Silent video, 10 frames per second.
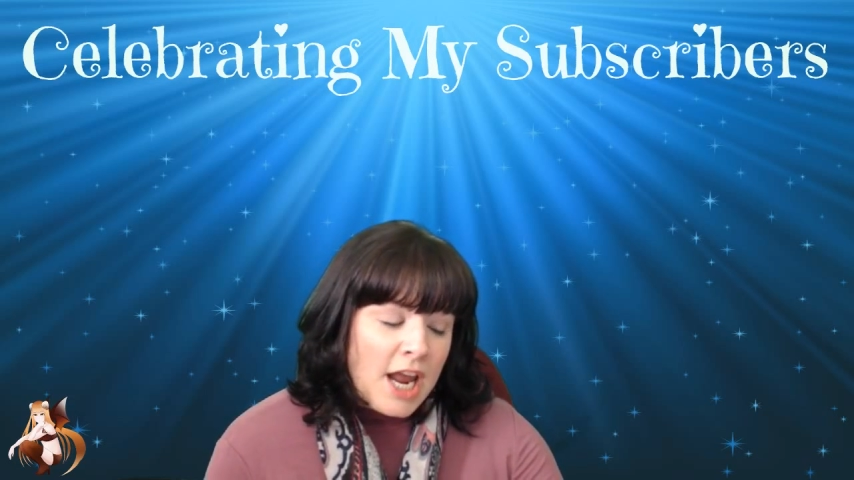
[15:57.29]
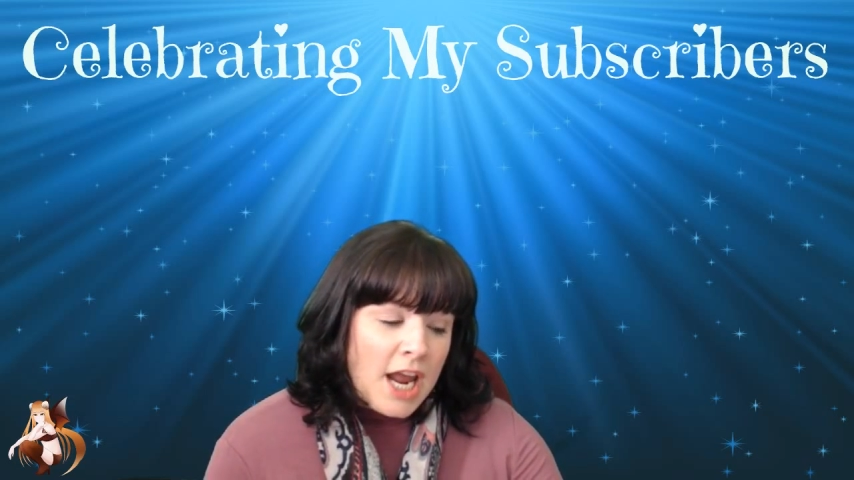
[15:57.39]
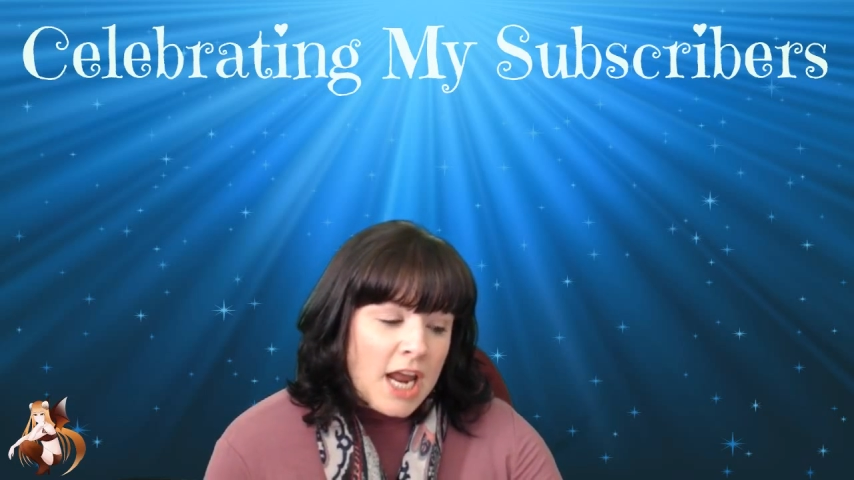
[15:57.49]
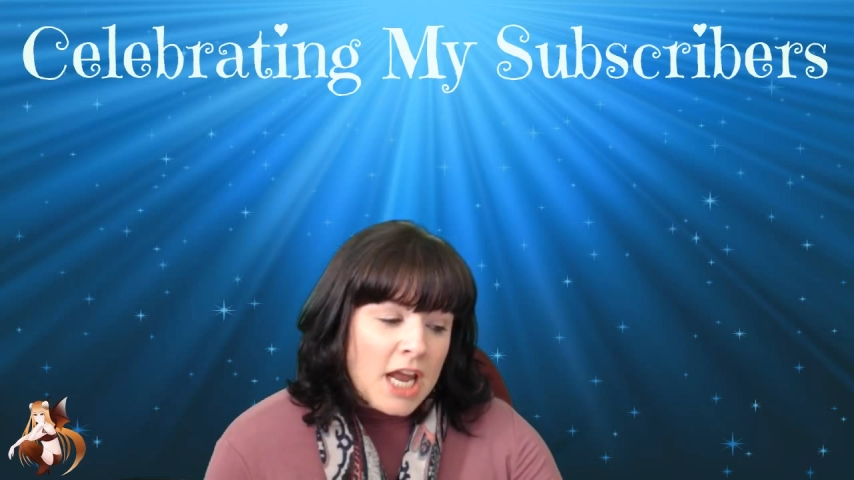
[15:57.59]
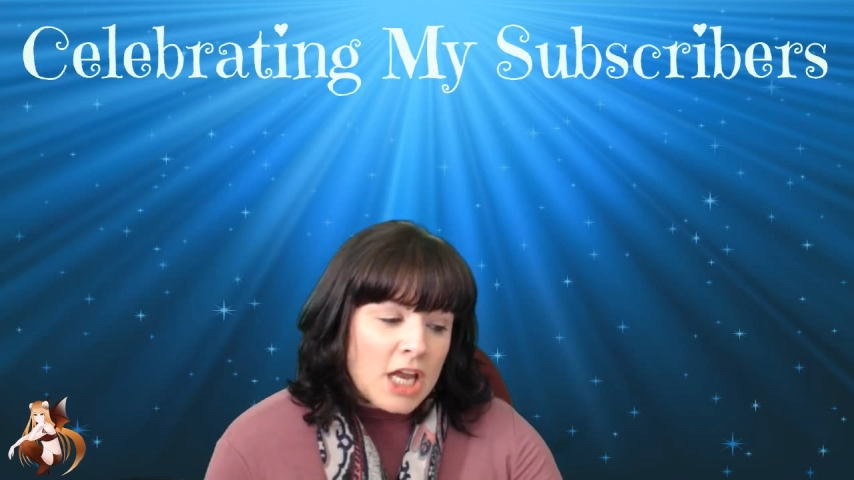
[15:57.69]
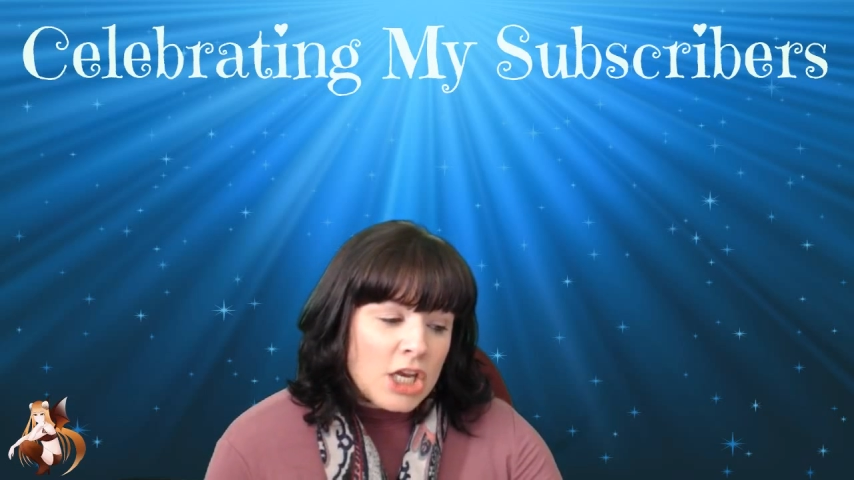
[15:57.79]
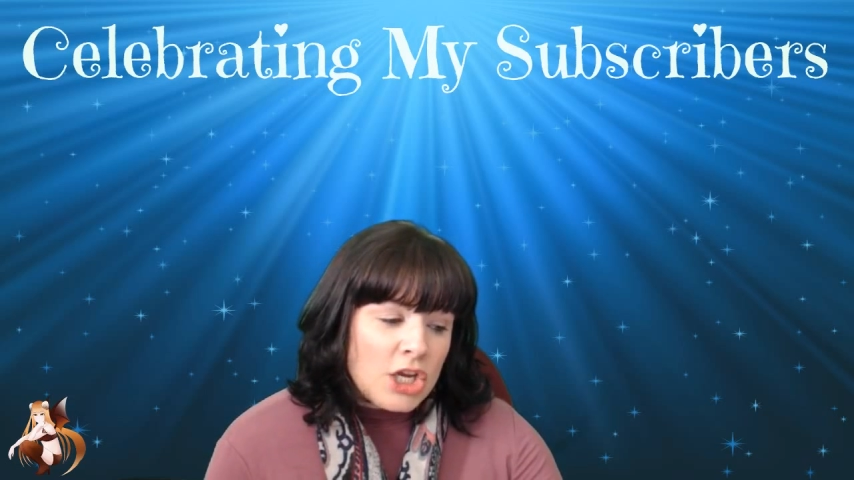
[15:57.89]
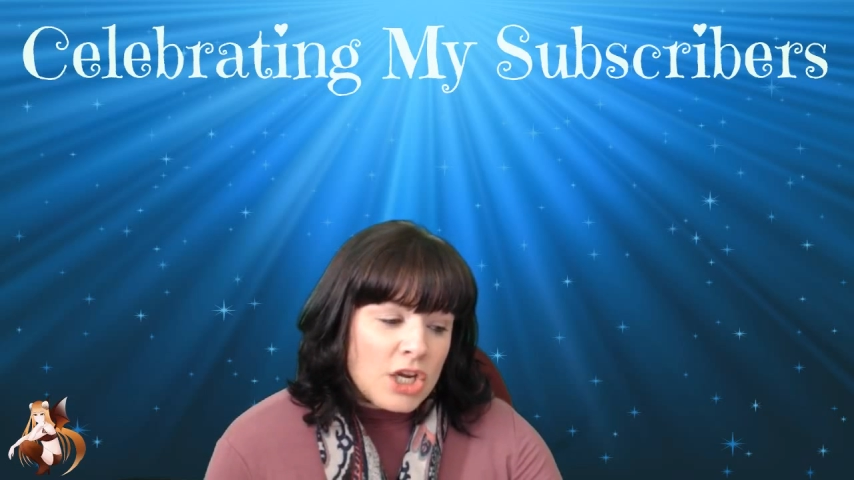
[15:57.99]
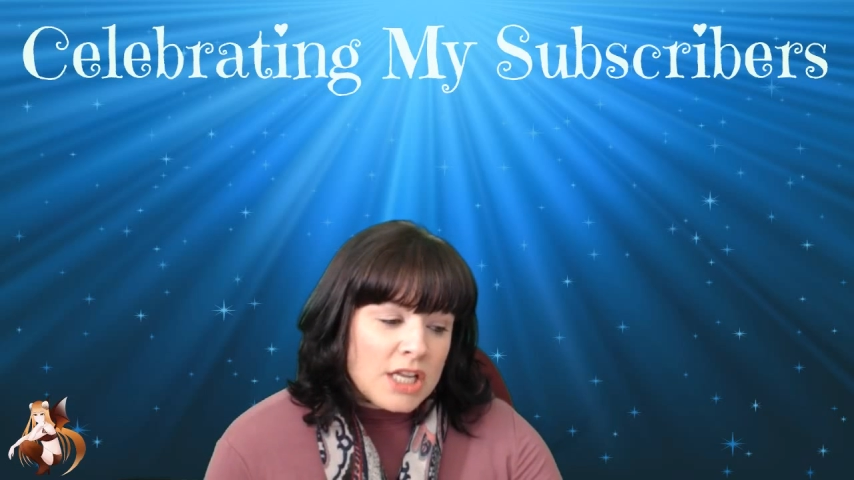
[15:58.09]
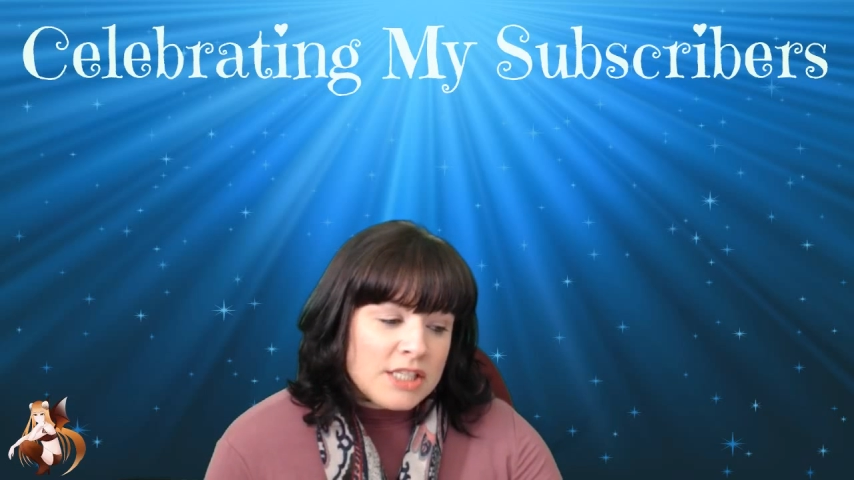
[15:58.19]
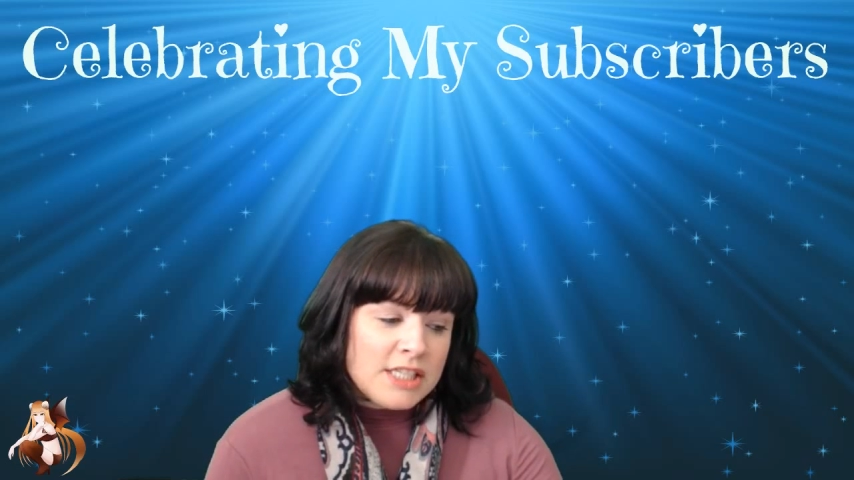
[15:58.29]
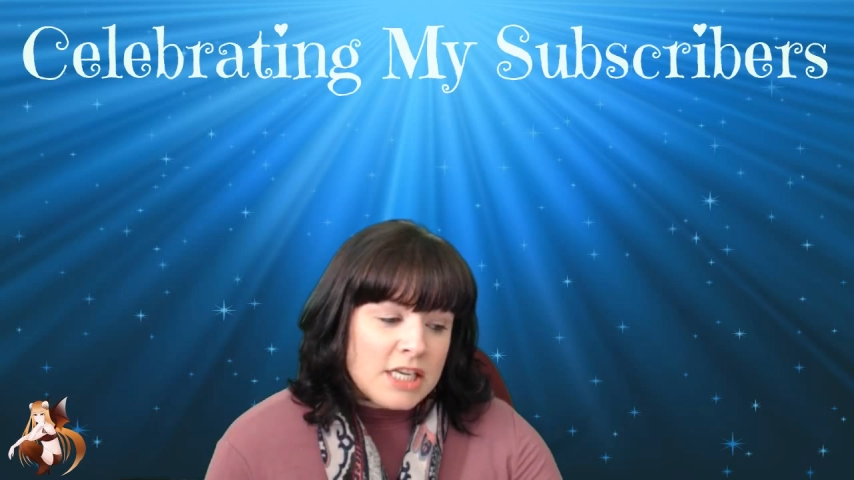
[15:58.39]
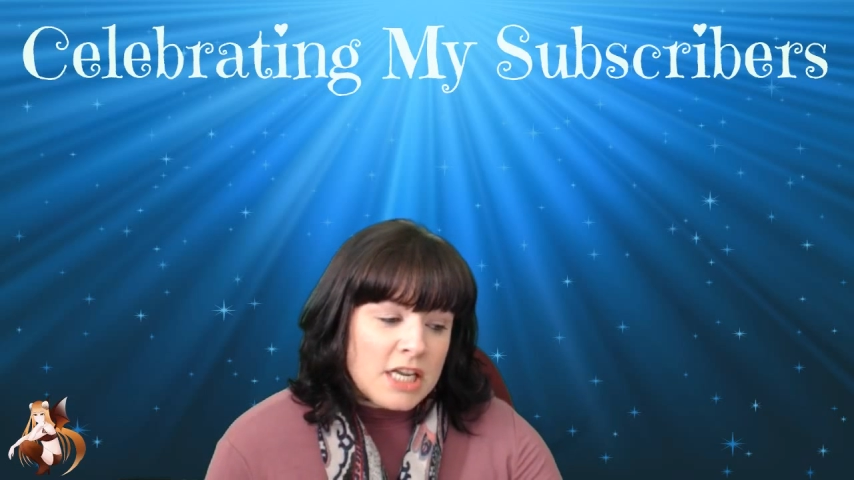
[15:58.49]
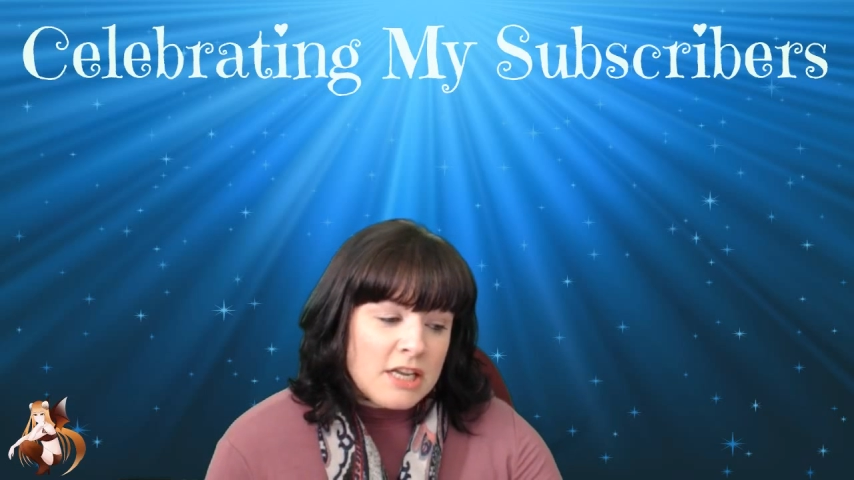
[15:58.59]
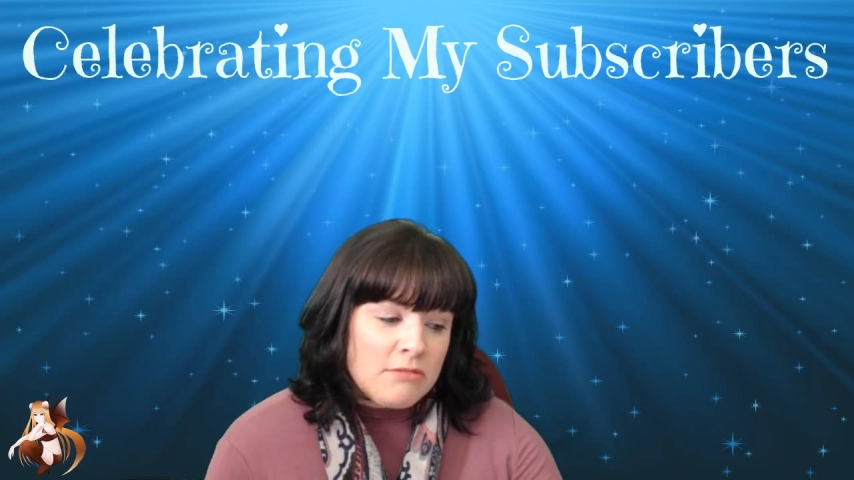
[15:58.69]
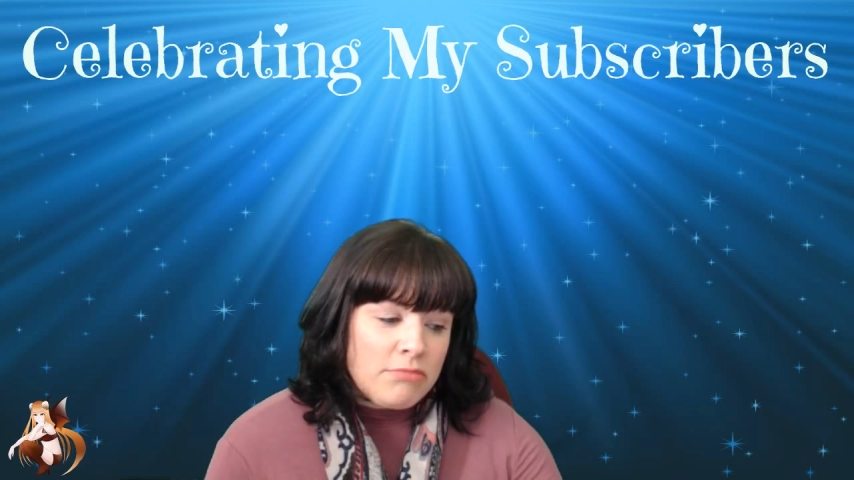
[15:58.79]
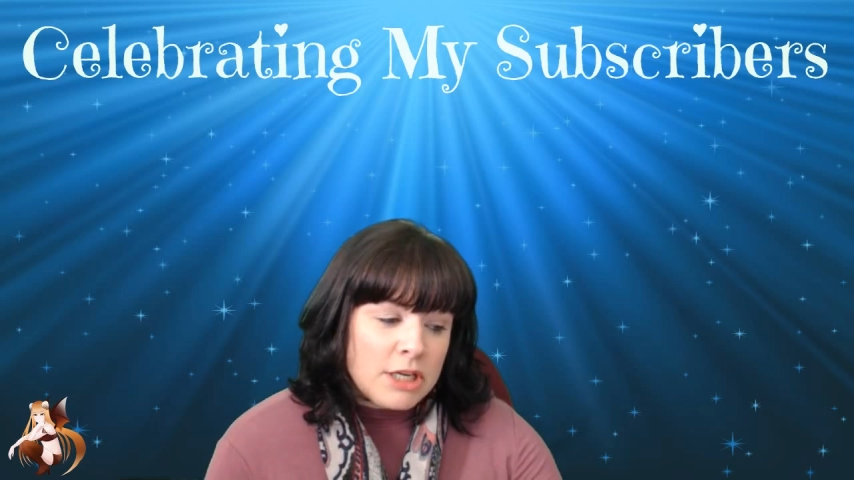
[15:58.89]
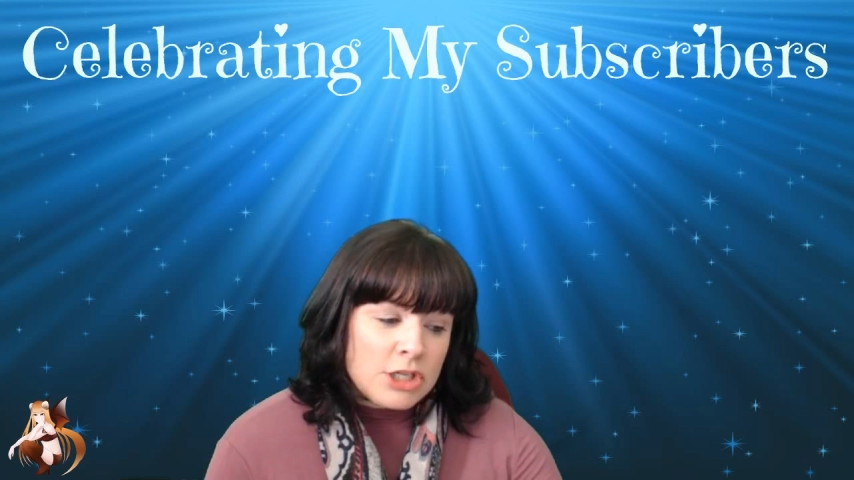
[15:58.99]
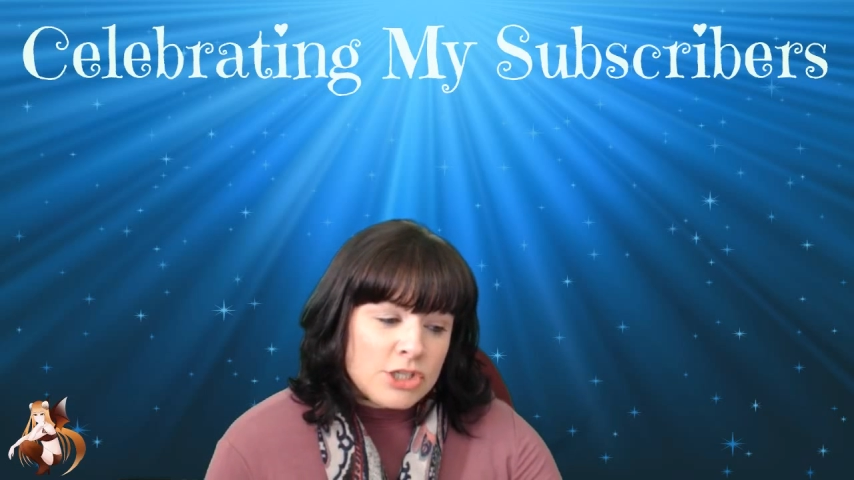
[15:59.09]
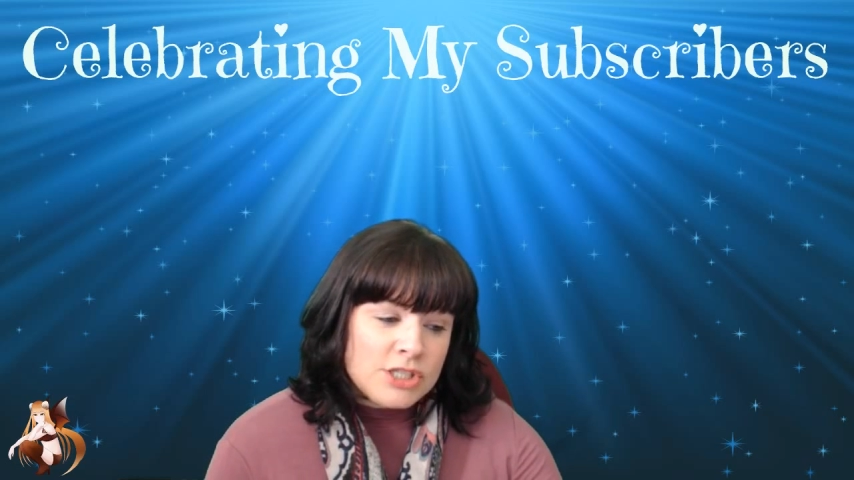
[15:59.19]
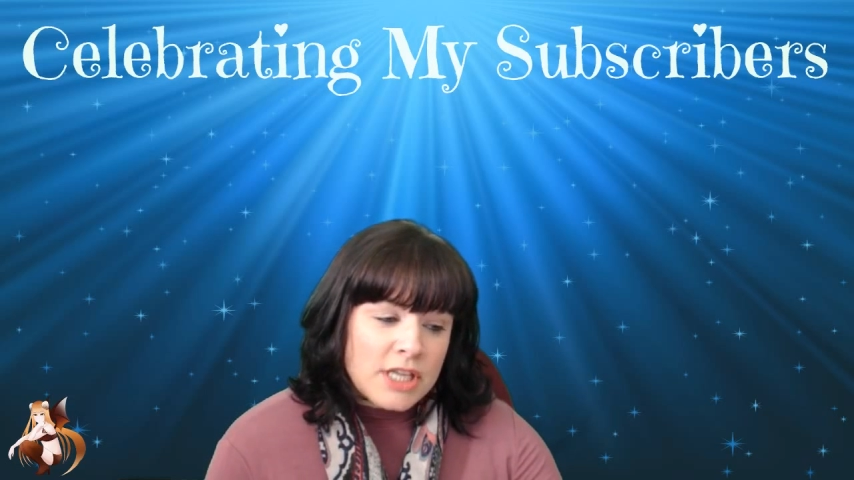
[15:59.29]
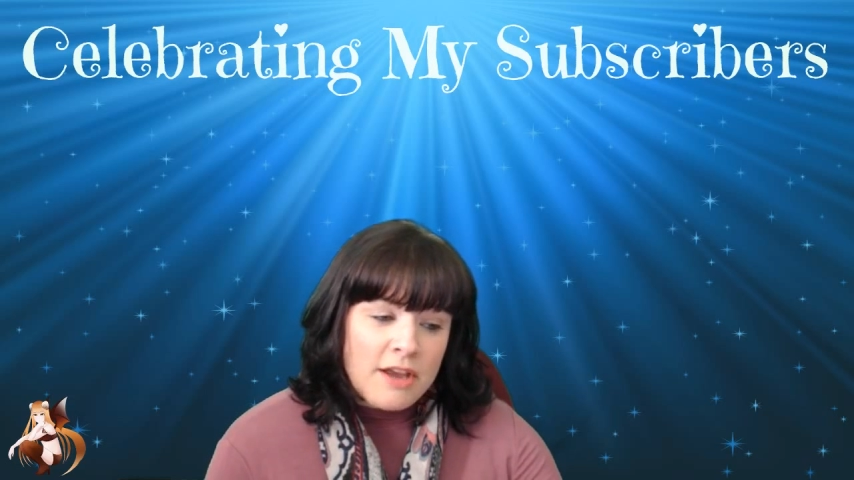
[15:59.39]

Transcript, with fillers: and you can send in pictures